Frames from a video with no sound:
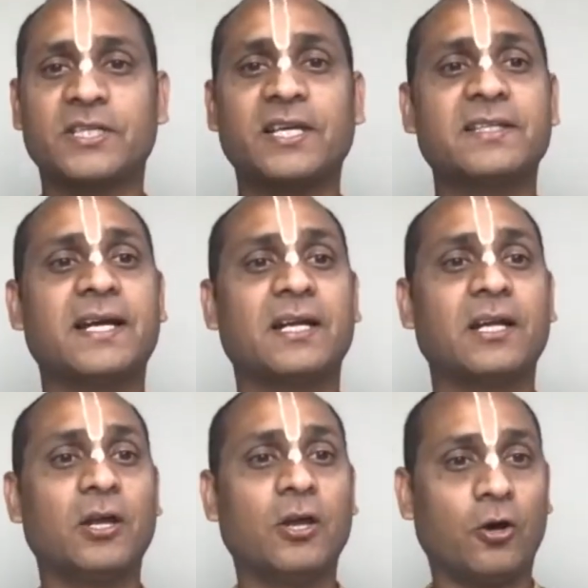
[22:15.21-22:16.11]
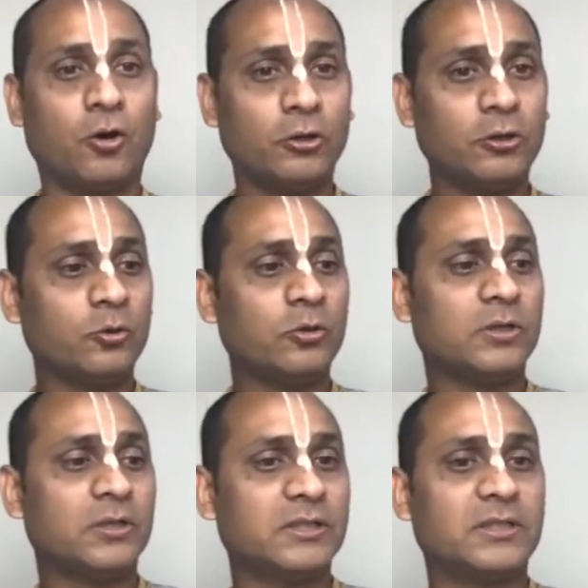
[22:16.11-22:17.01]
saying that,
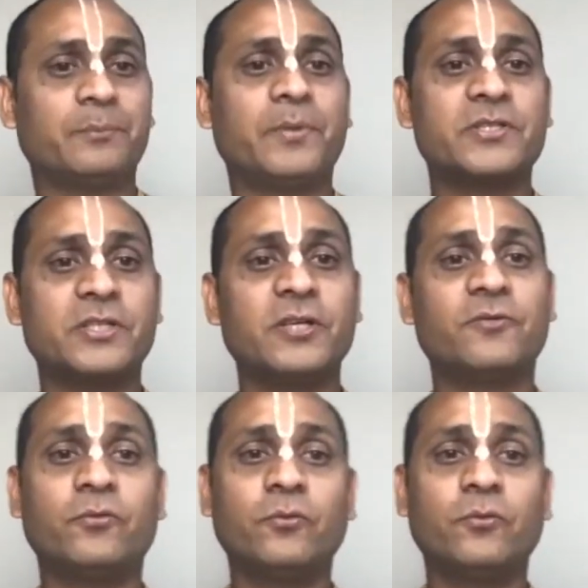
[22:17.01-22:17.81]
although the person in